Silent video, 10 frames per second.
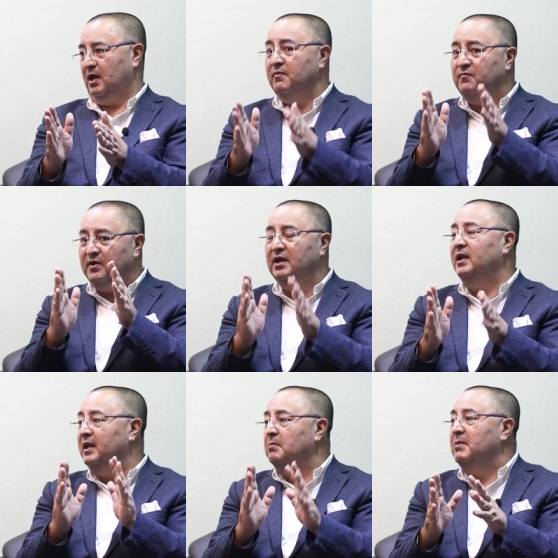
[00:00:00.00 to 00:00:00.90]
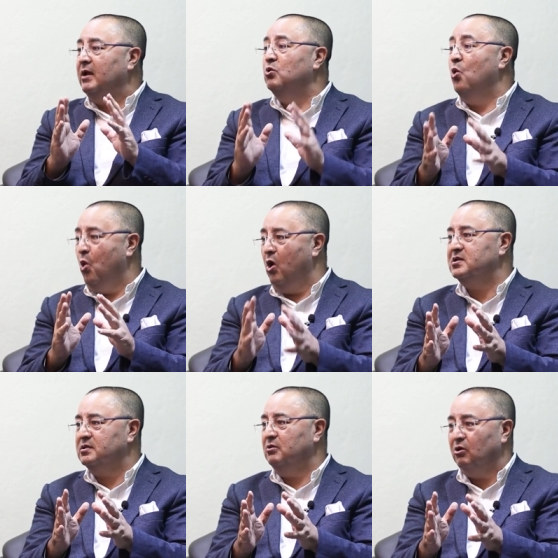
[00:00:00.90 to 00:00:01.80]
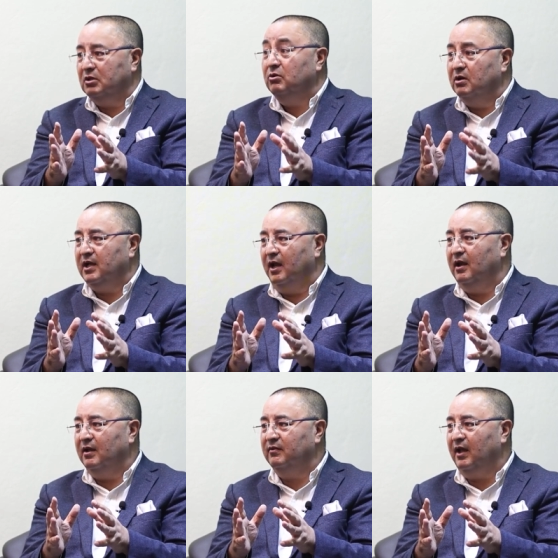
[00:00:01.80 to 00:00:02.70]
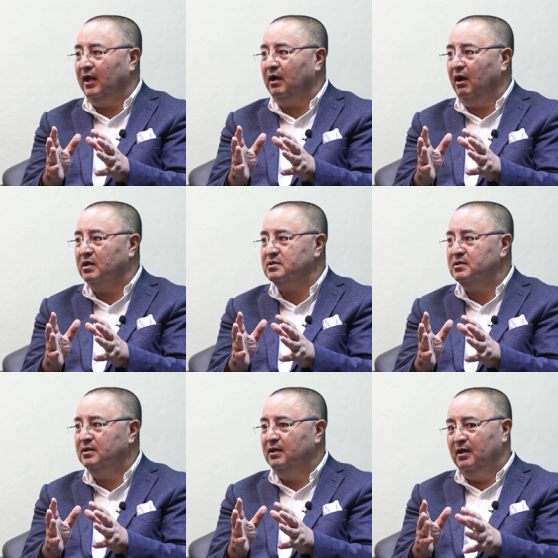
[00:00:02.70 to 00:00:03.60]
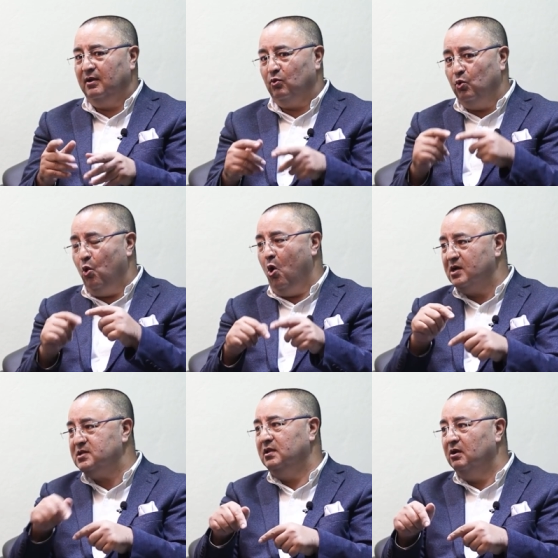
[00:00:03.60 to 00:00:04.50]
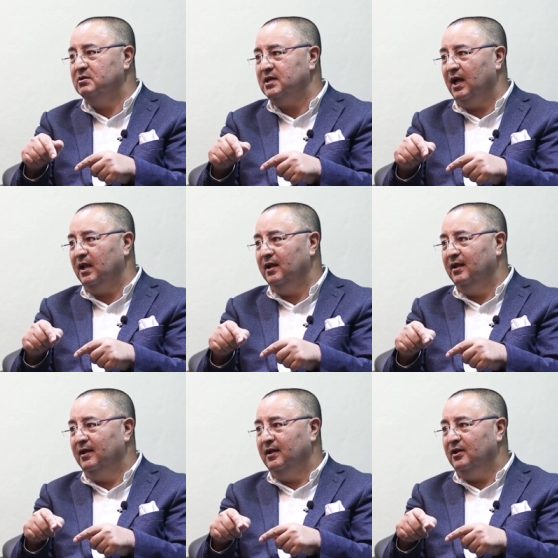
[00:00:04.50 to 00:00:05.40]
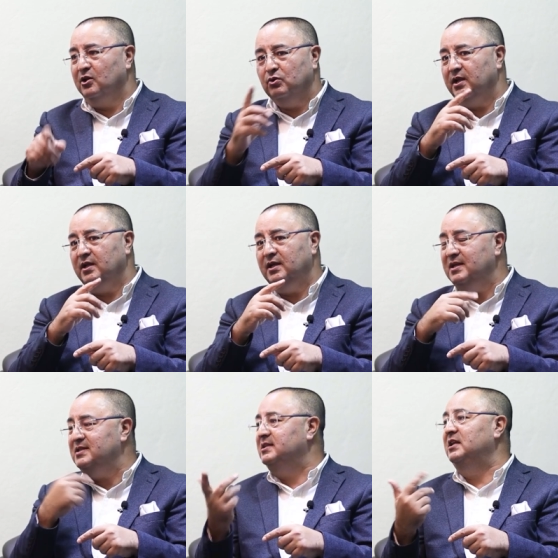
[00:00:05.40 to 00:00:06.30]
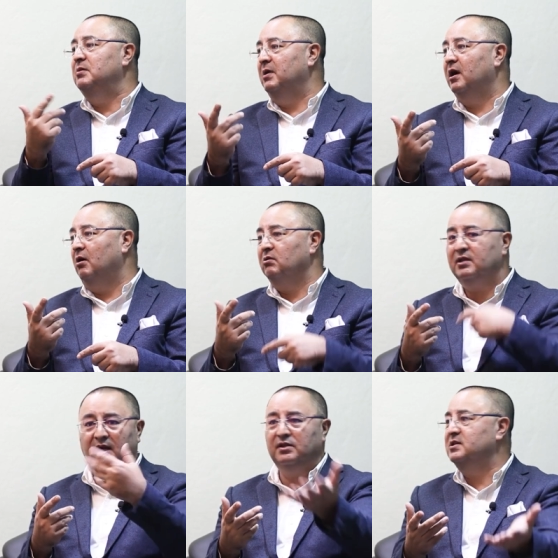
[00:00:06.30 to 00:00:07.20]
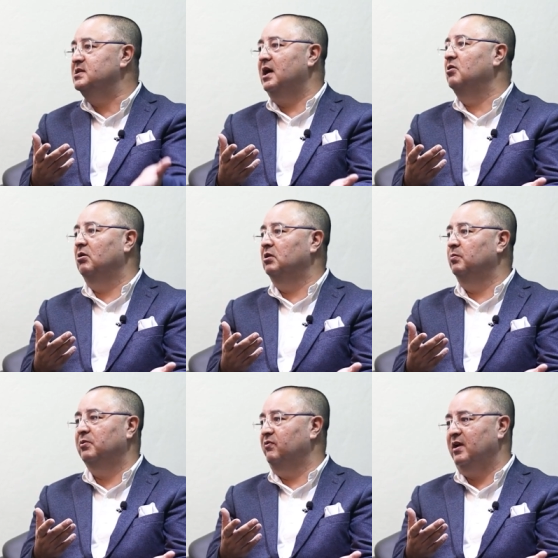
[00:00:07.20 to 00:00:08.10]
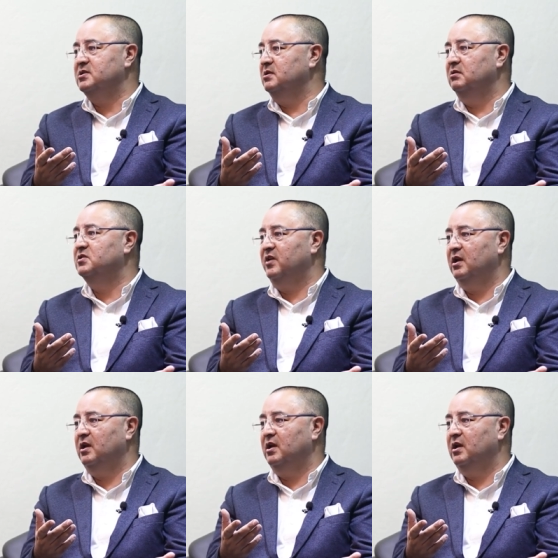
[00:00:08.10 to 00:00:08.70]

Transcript: Every layman who walks, not the hoteliers like us, who walks in the hotel, he could easily make out that these are not, not the professional trained.